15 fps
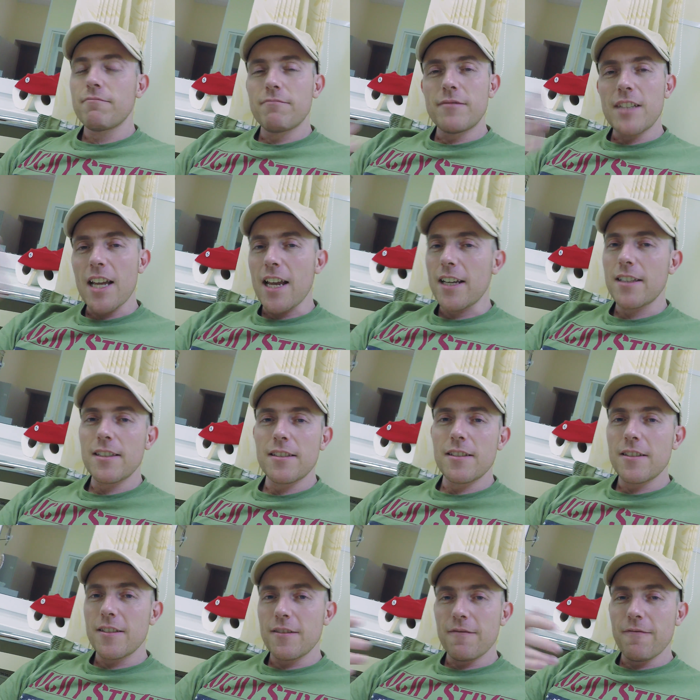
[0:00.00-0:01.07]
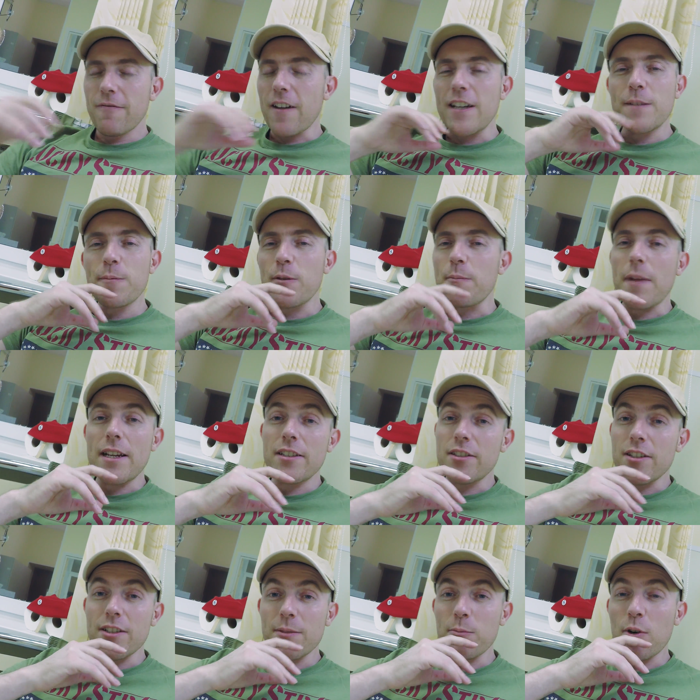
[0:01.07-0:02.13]
texts, Facebook
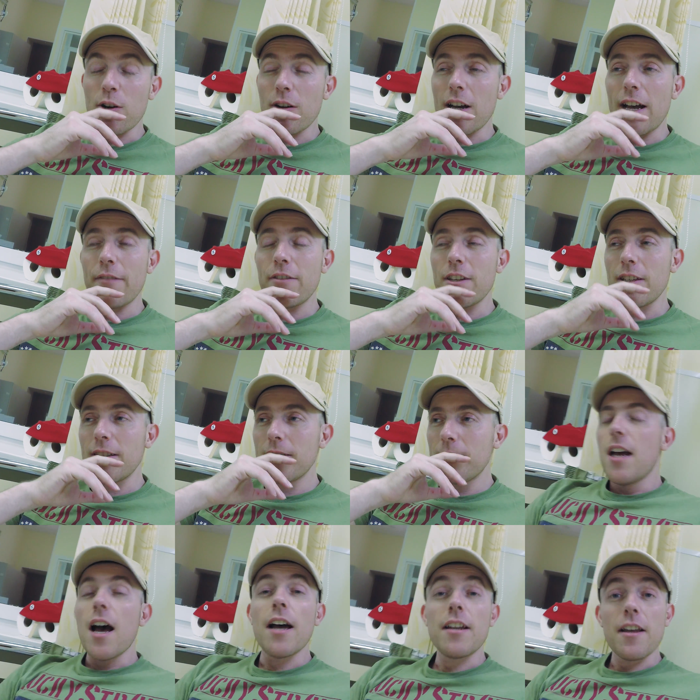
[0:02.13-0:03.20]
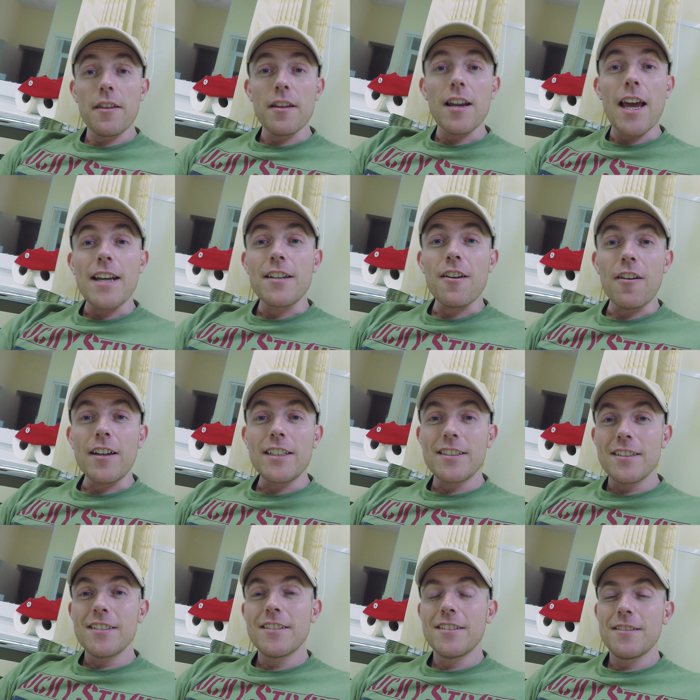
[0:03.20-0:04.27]
messages and what have you. Another late
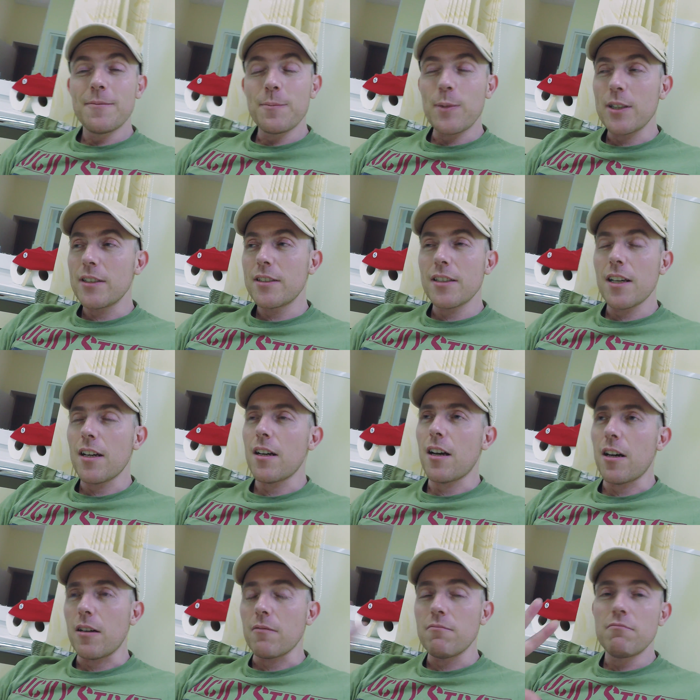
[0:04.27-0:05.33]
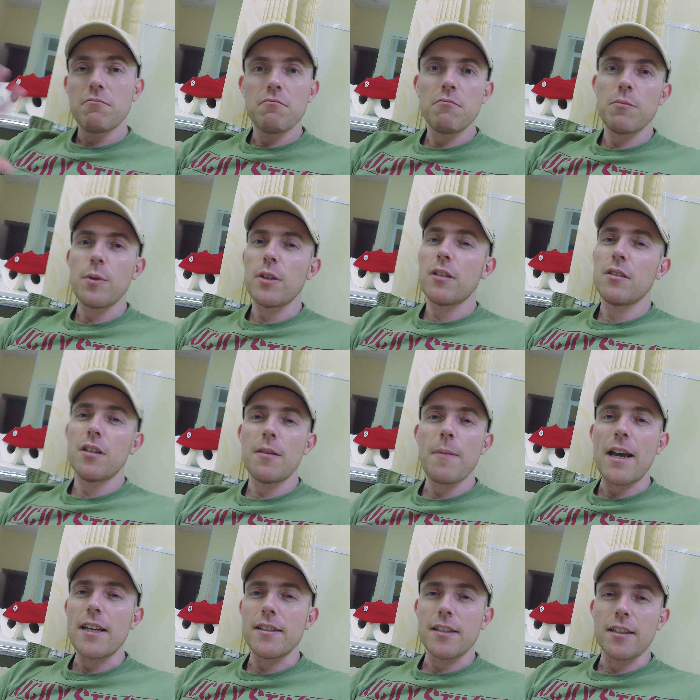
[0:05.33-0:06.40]
night, but
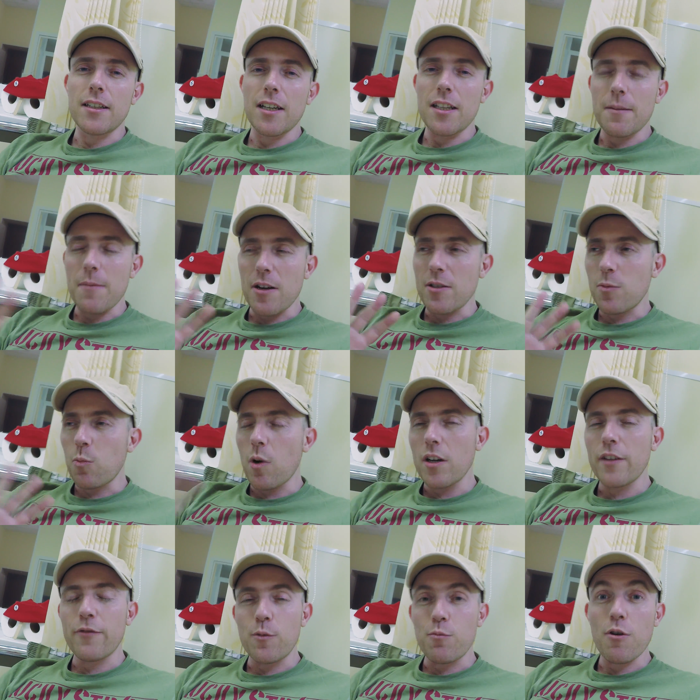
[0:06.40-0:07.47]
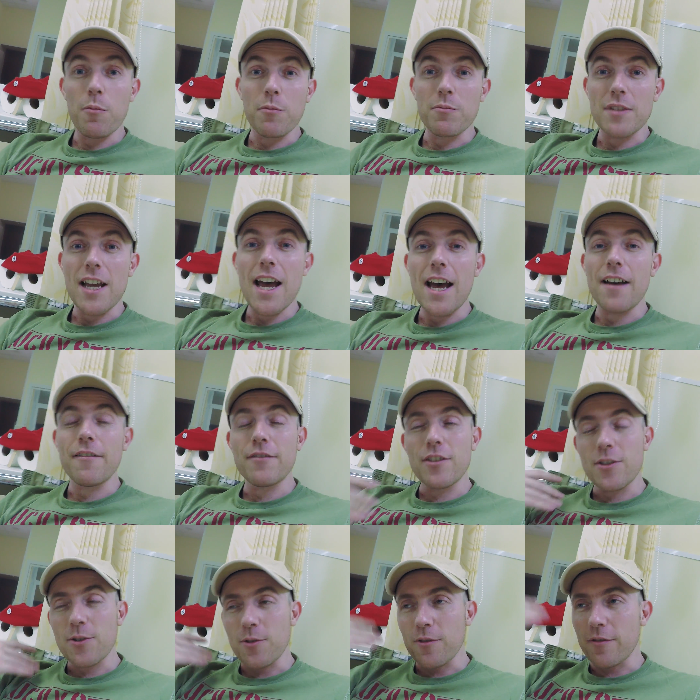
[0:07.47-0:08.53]
amazing and a most wonderful problem to have,
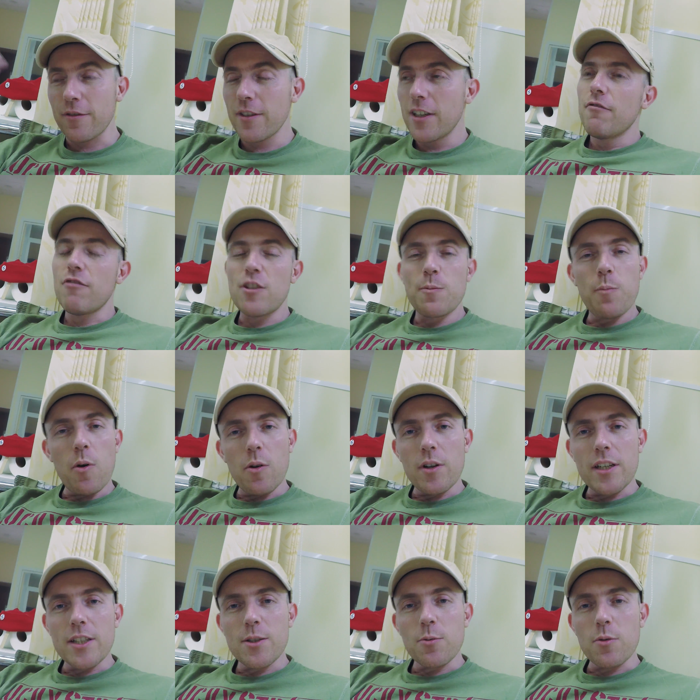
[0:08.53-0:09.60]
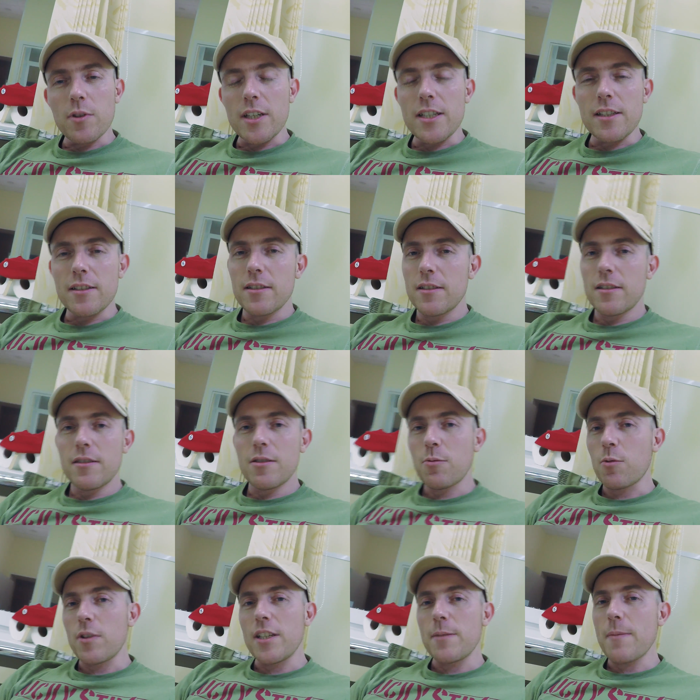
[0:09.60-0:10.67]
just sort of responding to all
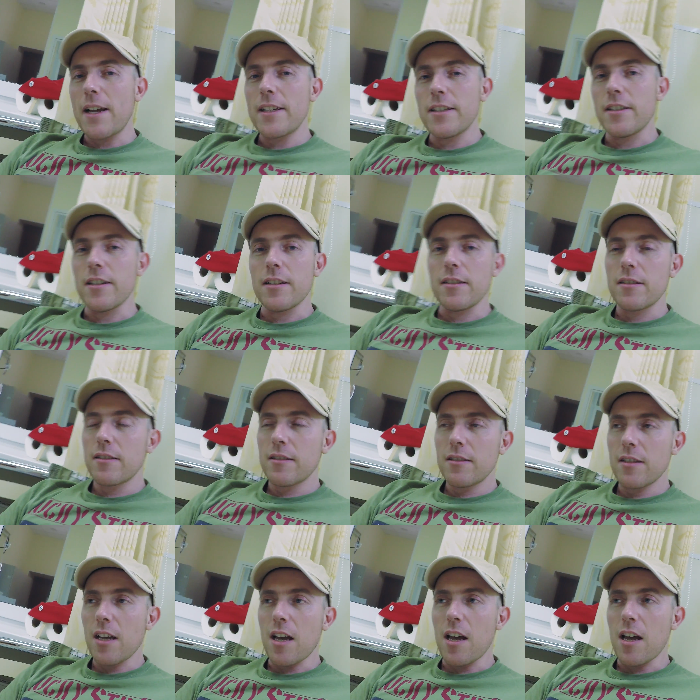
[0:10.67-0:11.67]
these messages.